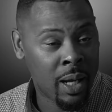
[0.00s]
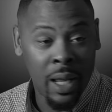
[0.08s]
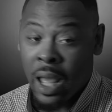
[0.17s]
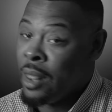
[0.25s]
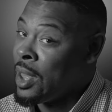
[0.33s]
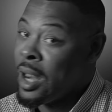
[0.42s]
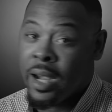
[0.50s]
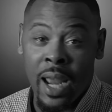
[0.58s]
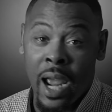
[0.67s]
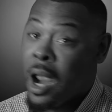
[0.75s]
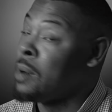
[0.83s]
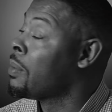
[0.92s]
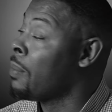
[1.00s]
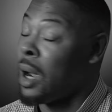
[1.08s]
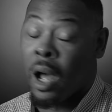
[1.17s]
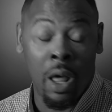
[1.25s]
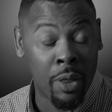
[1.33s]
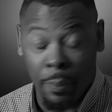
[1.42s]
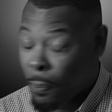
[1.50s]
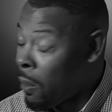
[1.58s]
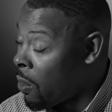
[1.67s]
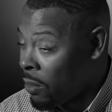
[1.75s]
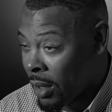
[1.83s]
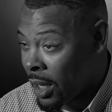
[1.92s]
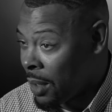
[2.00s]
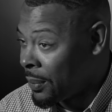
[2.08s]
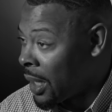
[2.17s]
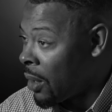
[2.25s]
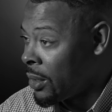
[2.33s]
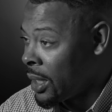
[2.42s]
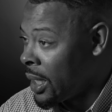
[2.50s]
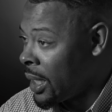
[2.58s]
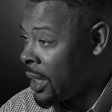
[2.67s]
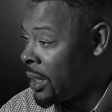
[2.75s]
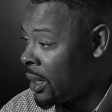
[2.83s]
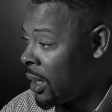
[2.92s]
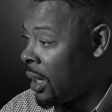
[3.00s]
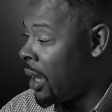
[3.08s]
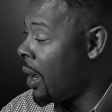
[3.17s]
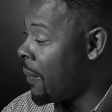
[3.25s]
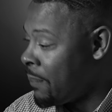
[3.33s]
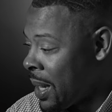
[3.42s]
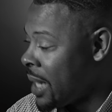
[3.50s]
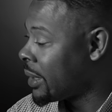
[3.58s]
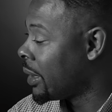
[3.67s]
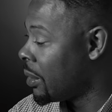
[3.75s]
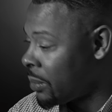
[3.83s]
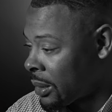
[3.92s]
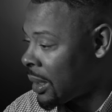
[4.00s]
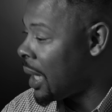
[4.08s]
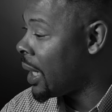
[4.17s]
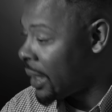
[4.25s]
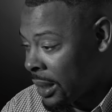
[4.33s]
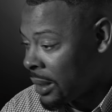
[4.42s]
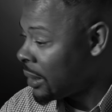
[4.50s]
and they named some other programs out there. And basically it was like,